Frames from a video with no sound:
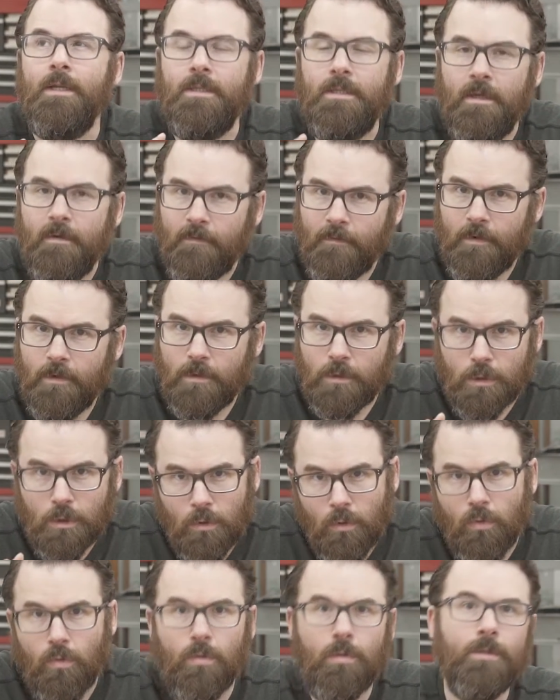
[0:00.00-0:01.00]
Different
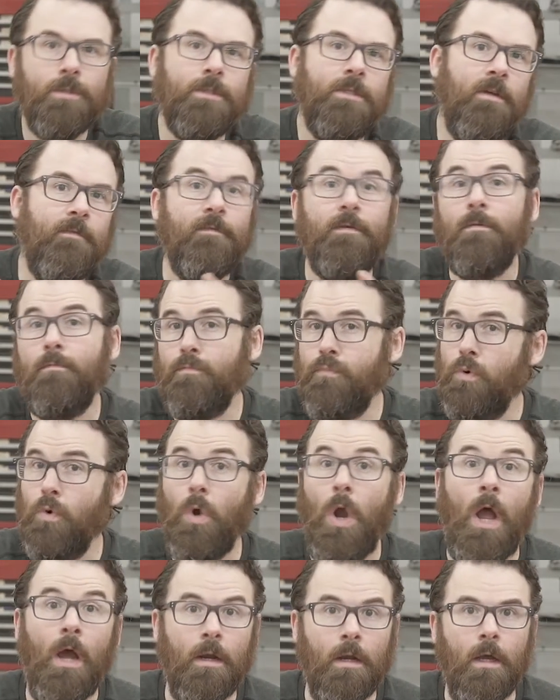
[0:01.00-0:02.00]
tools, different
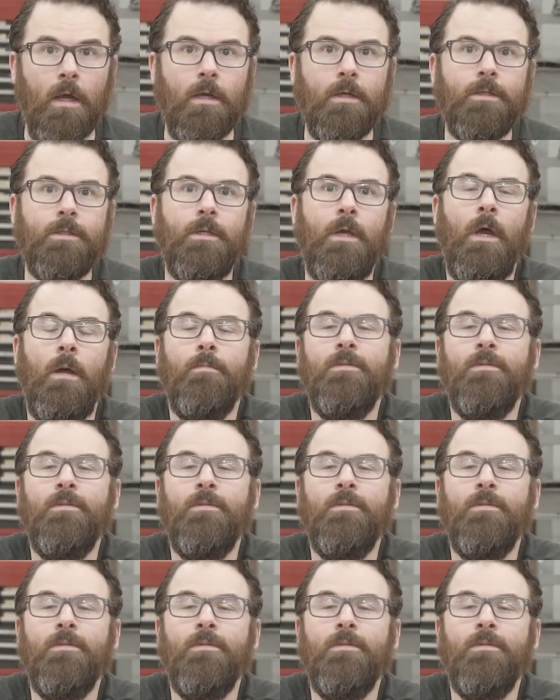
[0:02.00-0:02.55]
products,